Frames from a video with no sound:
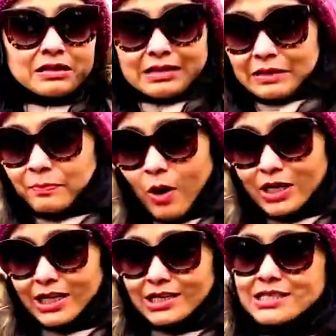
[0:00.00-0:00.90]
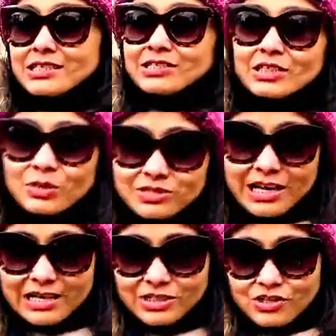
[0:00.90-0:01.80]
that Bonny, did you
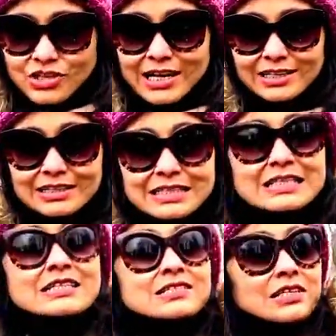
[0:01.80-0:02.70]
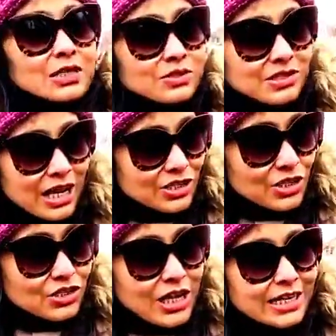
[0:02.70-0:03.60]
start your channel? Did you start
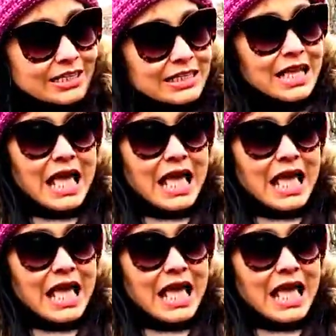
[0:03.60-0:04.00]
your channel?